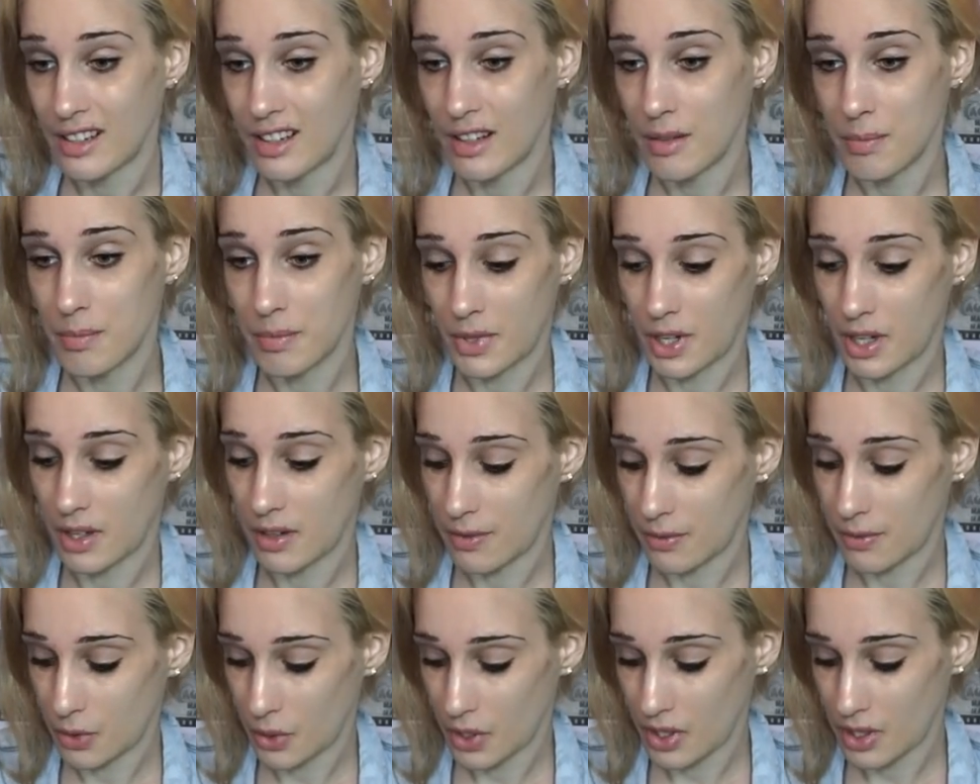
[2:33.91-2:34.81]
I'm kind
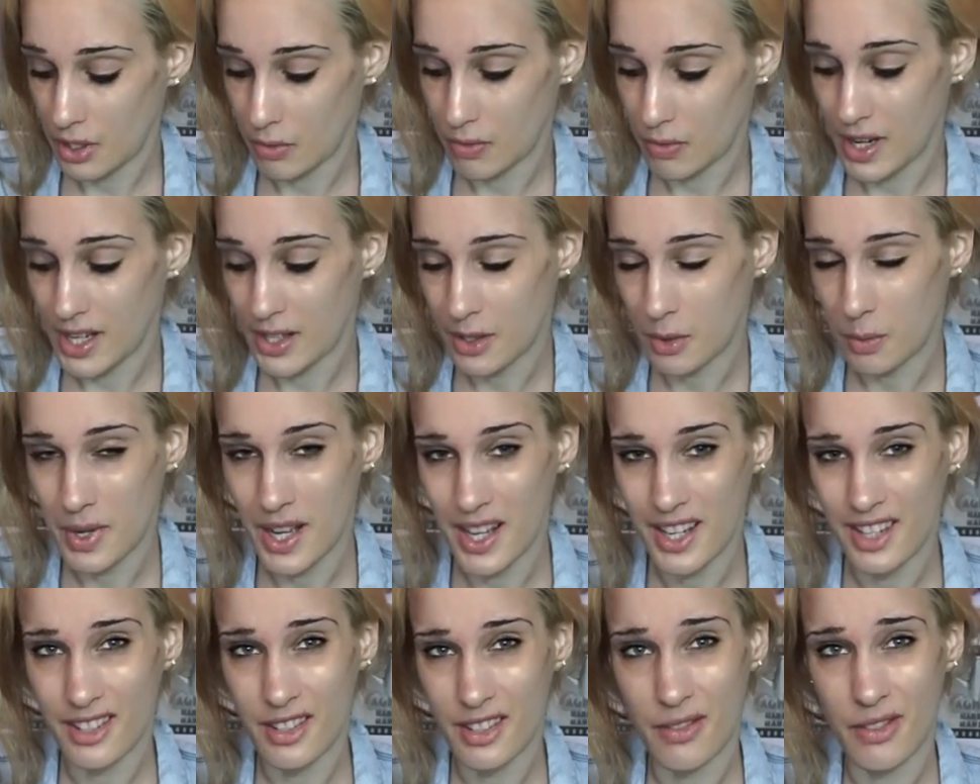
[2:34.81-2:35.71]
of trying to raise
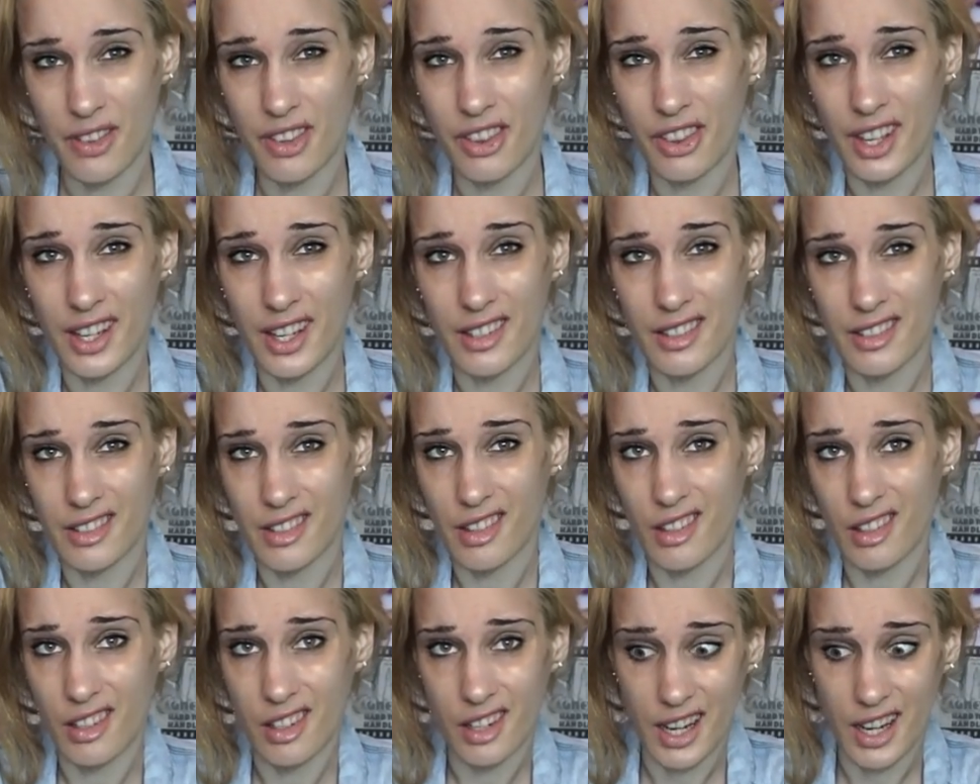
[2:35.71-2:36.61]
awareness of the things
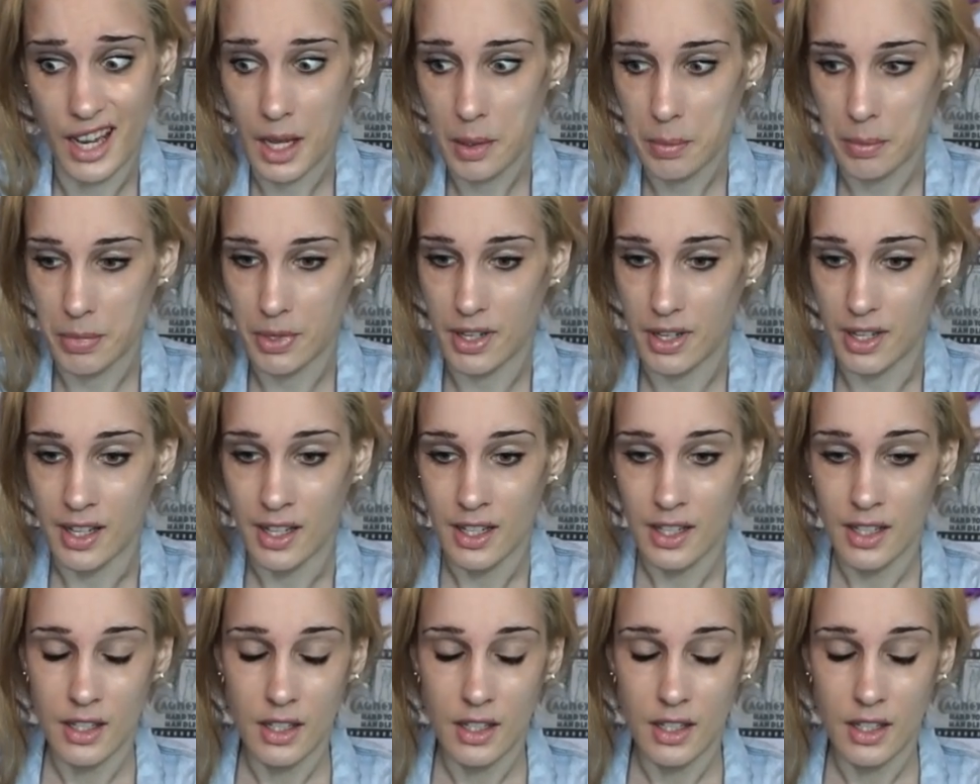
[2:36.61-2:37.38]
that can happen